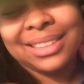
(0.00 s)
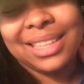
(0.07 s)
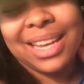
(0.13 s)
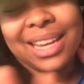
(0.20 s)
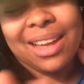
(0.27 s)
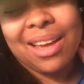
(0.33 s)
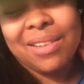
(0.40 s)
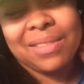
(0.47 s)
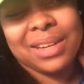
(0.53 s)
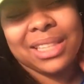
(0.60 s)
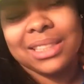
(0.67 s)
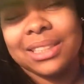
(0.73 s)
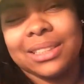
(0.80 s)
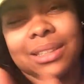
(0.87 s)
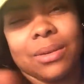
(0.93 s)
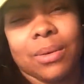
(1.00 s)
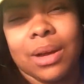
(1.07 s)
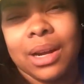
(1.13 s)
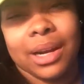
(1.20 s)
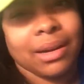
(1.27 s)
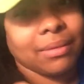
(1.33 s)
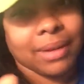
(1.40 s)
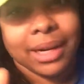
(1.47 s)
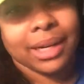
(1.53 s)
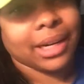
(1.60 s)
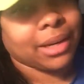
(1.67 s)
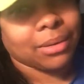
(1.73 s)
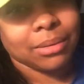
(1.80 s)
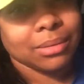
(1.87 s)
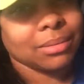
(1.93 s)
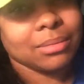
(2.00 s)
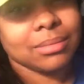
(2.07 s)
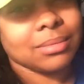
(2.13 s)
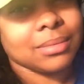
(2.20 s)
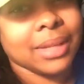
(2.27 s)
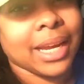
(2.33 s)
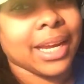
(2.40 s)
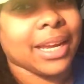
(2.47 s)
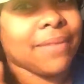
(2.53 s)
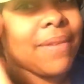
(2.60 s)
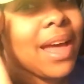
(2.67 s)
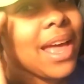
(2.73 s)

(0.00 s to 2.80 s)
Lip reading: y'all don't need to know all that right now. Like, if